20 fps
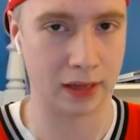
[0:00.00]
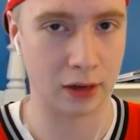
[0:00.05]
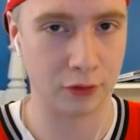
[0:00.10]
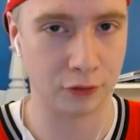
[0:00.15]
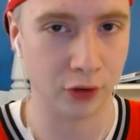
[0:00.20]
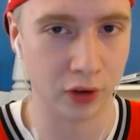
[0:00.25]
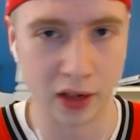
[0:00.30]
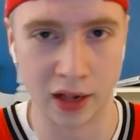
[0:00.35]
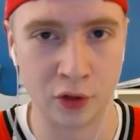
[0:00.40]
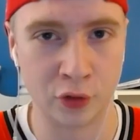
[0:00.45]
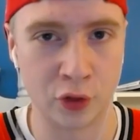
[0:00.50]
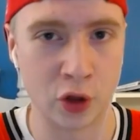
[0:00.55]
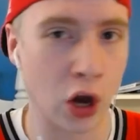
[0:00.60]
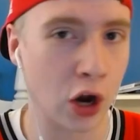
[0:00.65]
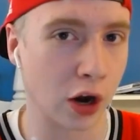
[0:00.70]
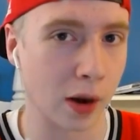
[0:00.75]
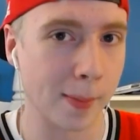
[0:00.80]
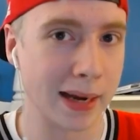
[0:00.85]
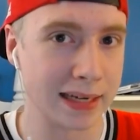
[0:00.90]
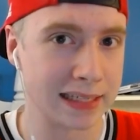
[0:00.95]
Full health
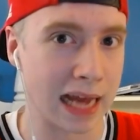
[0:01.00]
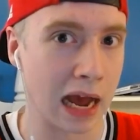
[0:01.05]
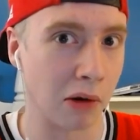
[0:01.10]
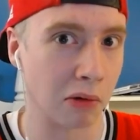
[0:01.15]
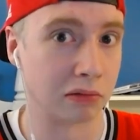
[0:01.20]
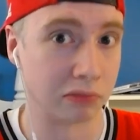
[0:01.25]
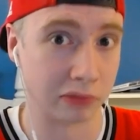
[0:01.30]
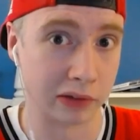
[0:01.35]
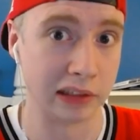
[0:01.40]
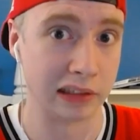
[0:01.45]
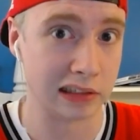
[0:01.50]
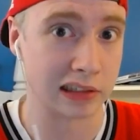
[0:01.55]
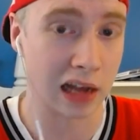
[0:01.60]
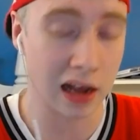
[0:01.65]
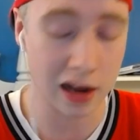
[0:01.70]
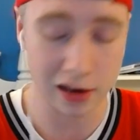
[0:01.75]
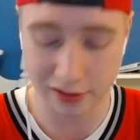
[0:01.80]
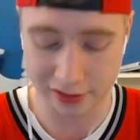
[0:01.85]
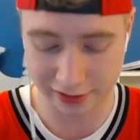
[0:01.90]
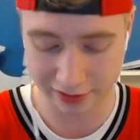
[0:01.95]
hog on my tower really
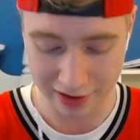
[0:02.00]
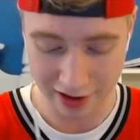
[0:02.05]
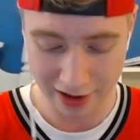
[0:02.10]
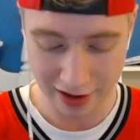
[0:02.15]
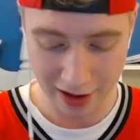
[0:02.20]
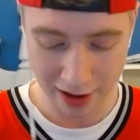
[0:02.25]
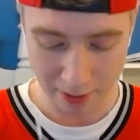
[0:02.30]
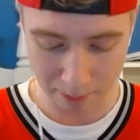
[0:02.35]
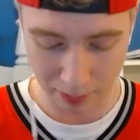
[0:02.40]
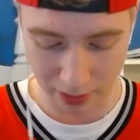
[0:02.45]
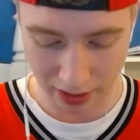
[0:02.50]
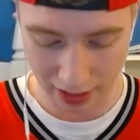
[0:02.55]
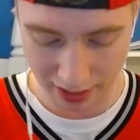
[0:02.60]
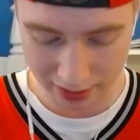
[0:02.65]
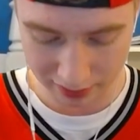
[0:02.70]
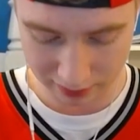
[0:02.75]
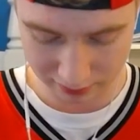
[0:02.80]
sucks, but,